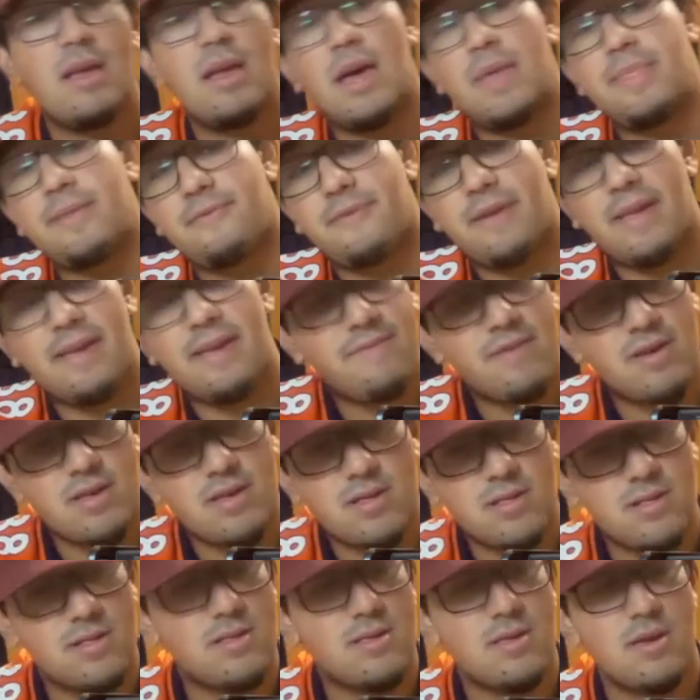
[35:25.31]
And the
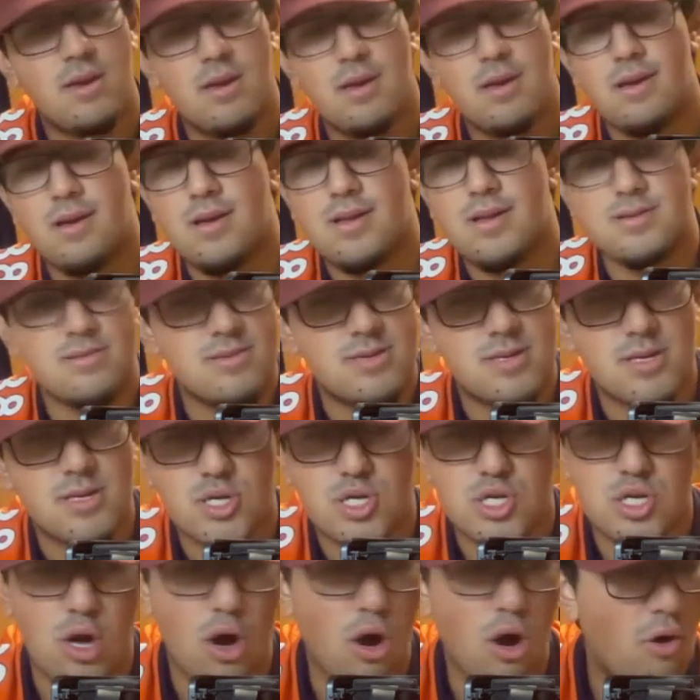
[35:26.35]
Ravens just
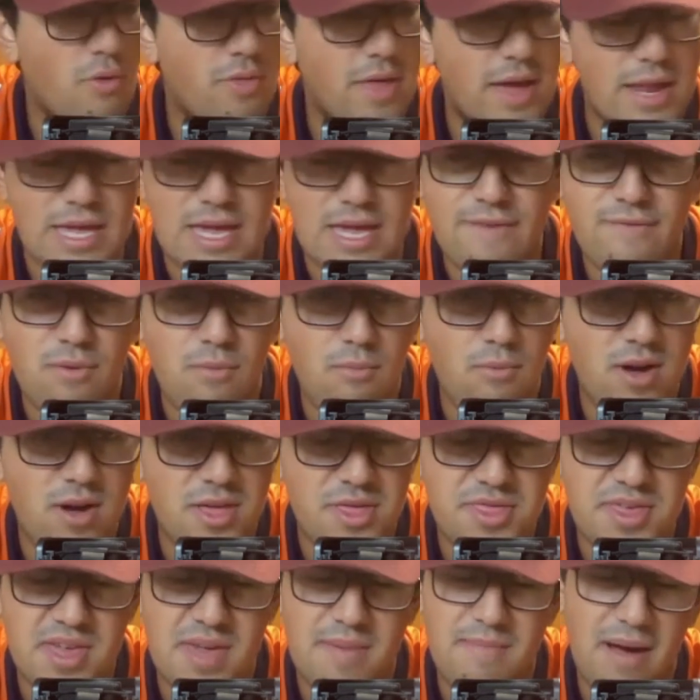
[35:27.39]
show that even
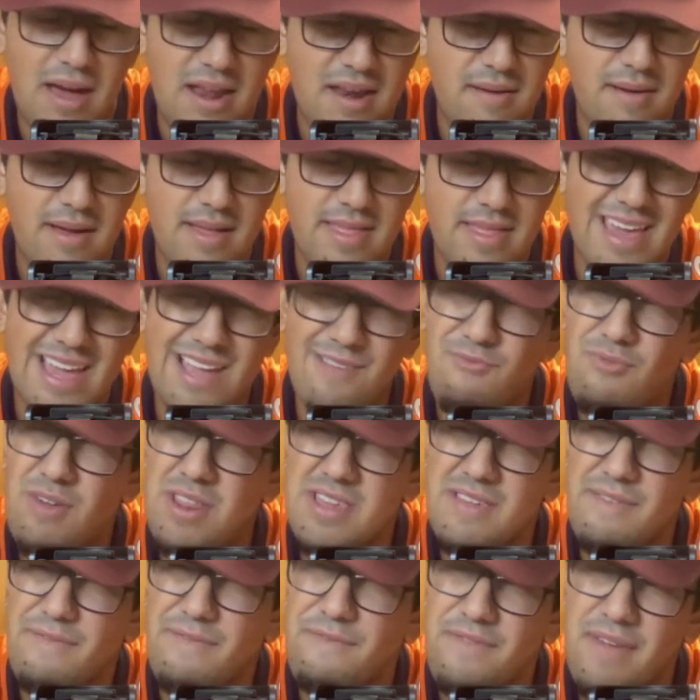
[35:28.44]
with the amount of like what
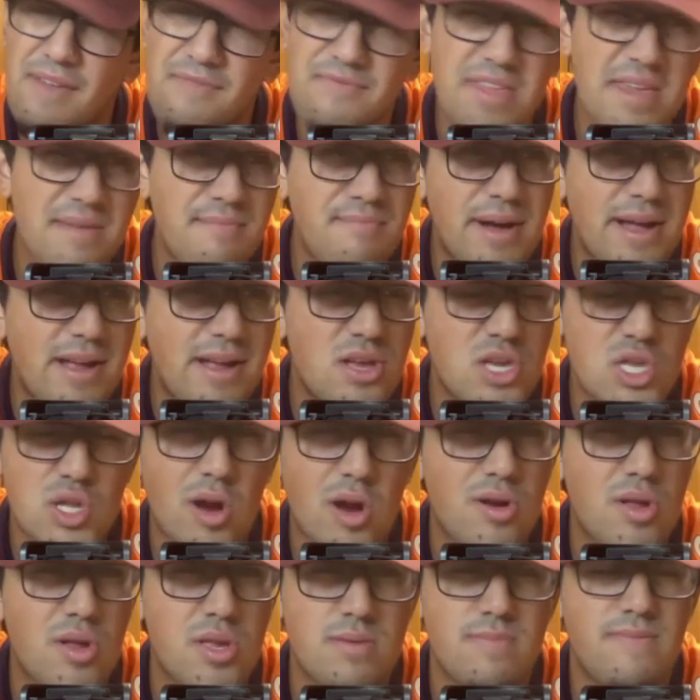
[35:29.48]
is it, 15 players
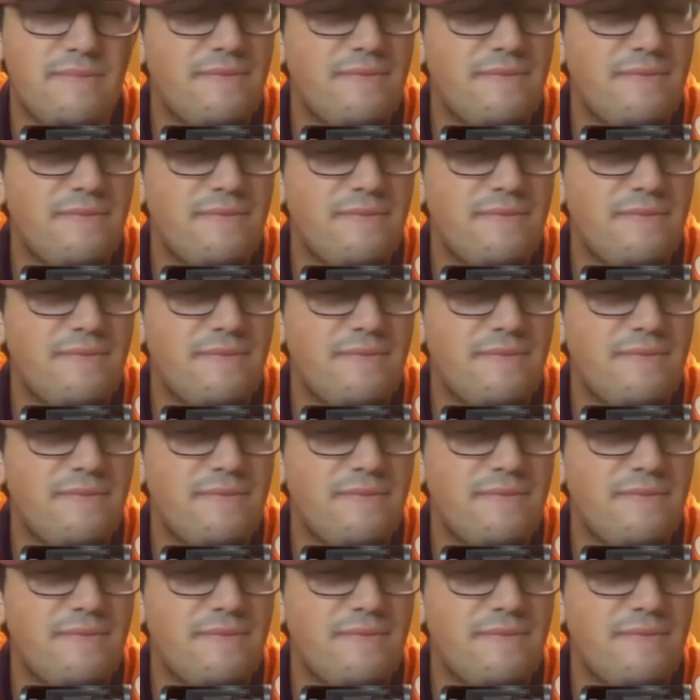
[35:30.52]
starters,